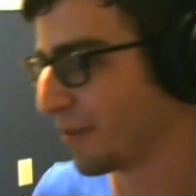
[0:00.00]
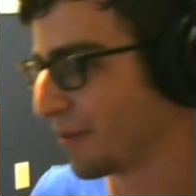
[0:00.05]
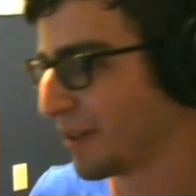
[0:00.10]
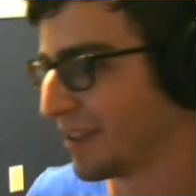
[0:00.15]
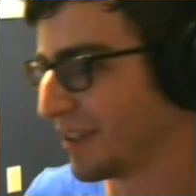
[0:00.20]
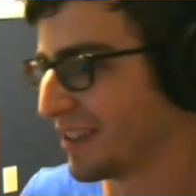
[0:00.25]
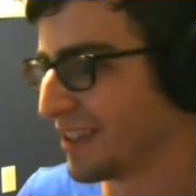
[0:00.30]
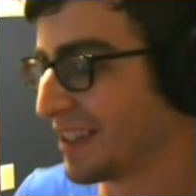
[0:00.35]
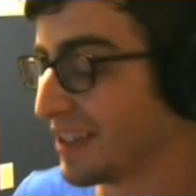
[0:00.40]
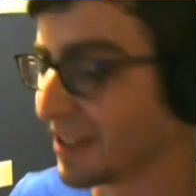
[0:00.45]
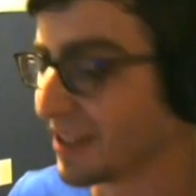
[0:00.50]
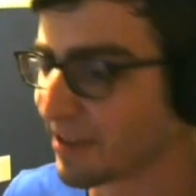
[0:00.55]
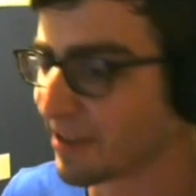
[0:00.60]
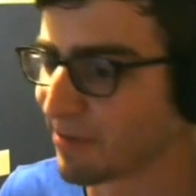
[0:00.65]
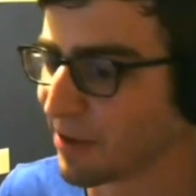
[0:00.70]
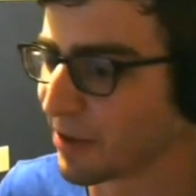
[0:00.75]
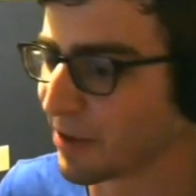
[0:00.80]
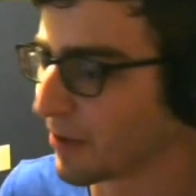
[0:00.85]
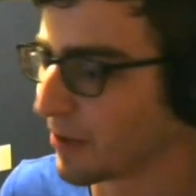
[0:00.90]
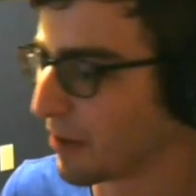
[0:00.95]
friends in the
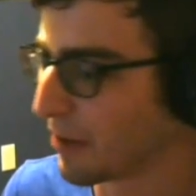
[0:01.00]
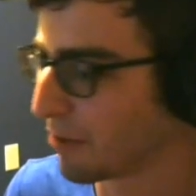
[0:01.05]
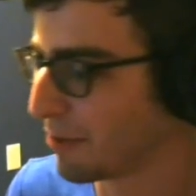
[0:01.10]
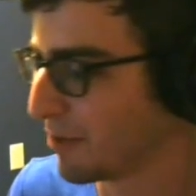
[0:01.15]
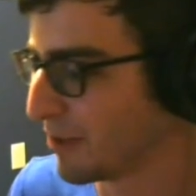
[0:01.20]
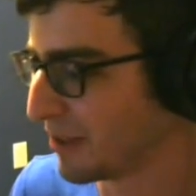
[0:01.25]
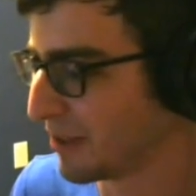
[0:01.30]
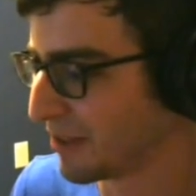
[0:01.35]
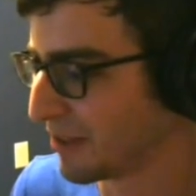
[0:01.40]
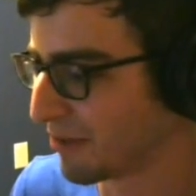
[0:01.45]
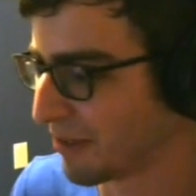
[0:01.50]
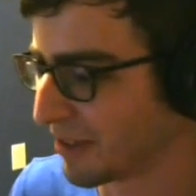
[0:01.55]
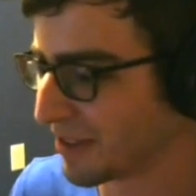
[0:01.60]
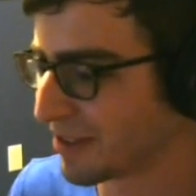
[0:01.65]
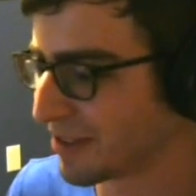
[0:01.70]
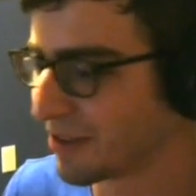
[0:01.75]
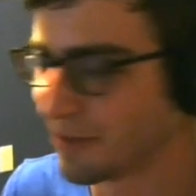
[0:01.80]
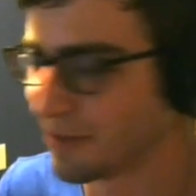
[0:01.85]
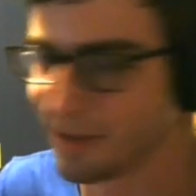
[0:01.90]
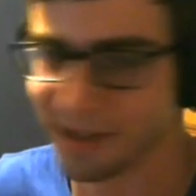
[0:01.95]
SpongeBob community, is running
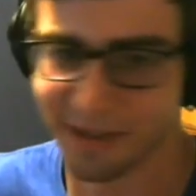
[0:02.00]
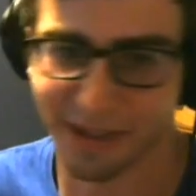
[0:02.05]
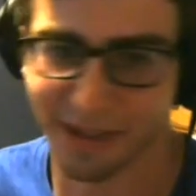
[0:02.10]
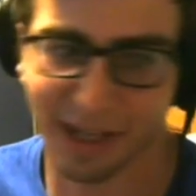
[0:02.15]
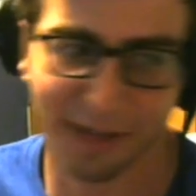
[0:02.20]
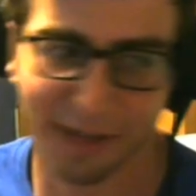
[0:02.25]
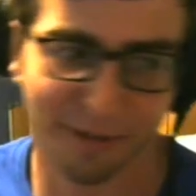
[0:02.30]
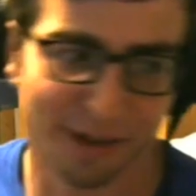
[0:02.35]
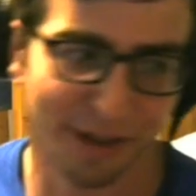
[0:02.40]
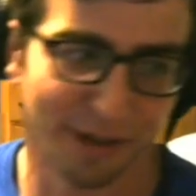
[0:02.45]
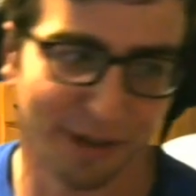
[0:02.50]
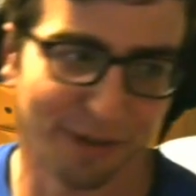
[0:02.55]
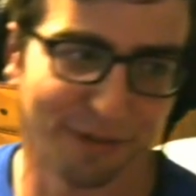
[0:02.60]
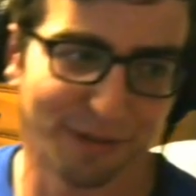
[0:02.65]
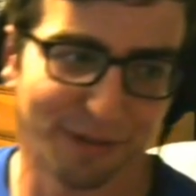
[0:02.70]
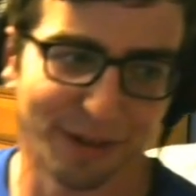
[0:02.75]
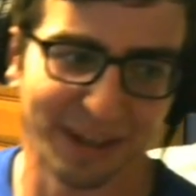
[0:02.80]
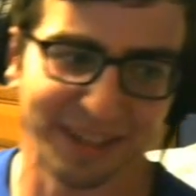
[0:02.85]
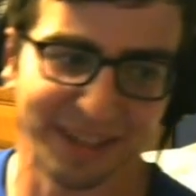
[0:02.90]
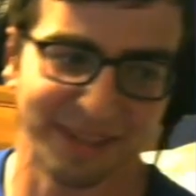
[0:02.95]
Scooby-Doo Night of 100
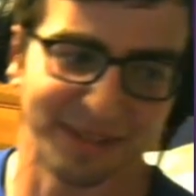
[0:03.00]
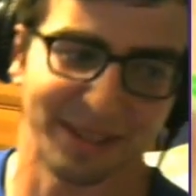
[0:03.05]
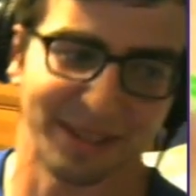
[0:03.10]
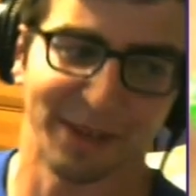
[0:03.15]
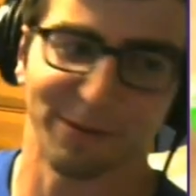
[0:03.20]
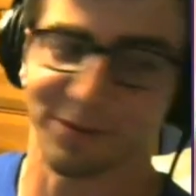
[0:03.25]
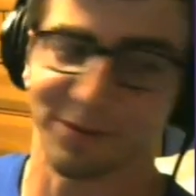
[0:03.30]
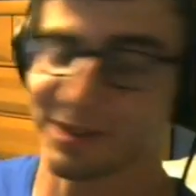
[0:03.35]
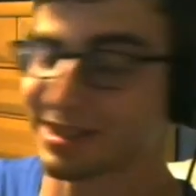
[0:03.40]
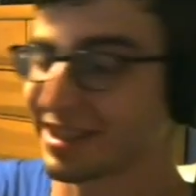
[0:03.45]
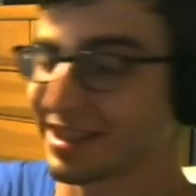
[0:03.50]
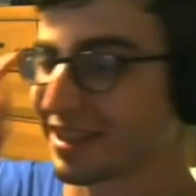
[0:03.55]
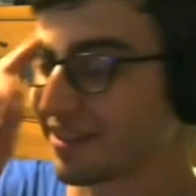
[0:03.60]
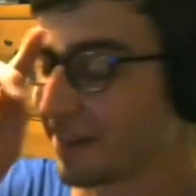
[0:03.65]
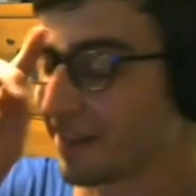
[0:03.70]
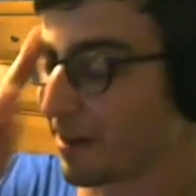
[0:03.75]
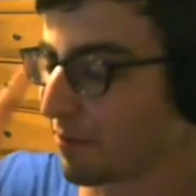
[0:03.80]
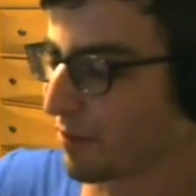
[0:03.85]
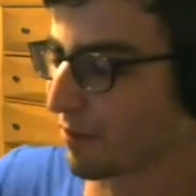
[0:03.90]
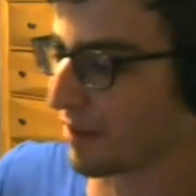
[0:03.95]
Frights, so definitely stick
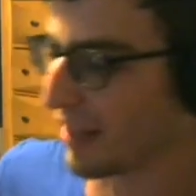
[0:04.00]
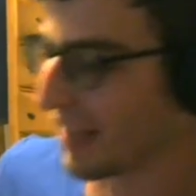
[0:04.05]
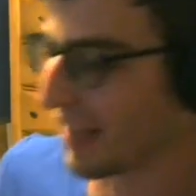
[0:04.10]
around for